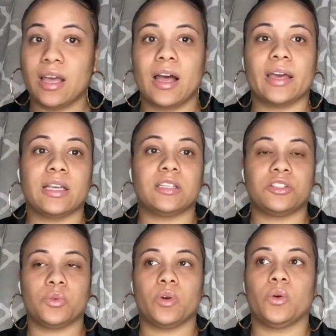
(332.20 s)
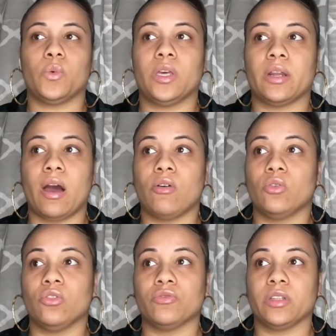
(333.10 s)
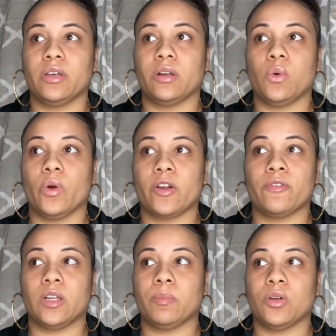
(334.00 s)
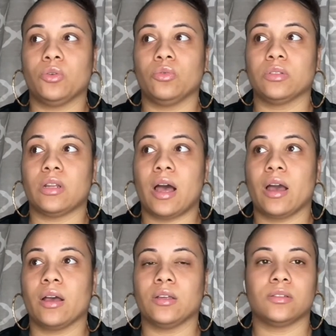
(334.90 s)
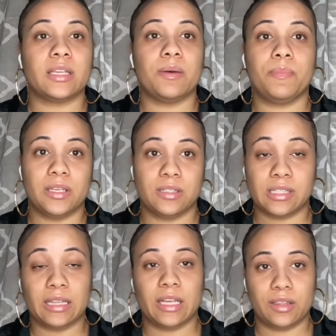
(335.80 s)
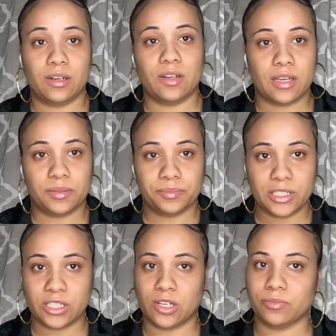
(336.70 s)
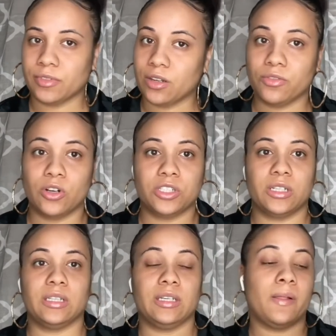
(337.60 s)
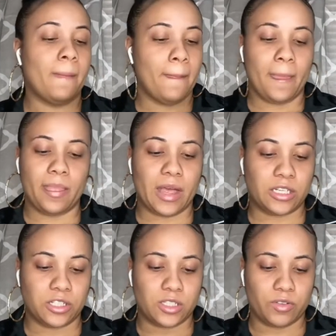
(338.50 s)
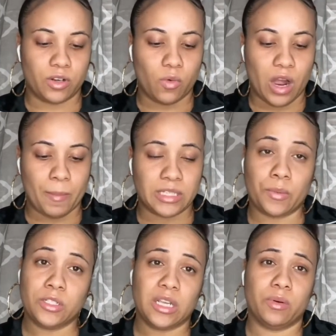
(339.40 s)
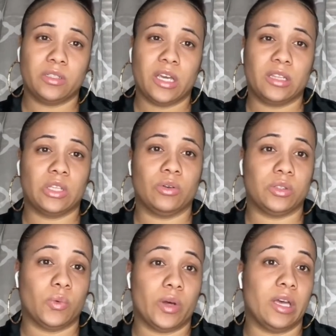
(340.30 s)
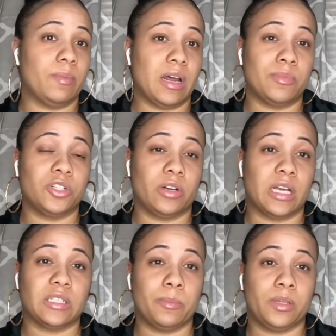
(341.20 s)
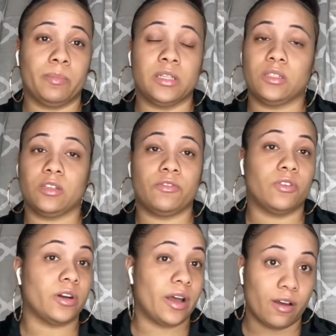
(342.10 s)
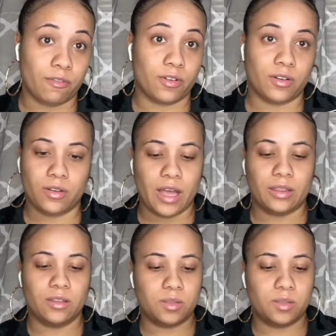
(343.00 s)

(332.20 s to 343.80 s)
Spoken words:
I guess they just want to weed out who's really going to work for them and who's not, because they business at the end of the day. So unfortunately, that's just the requirements. I wish they would take those away, but I'm sure that's implemented forever at this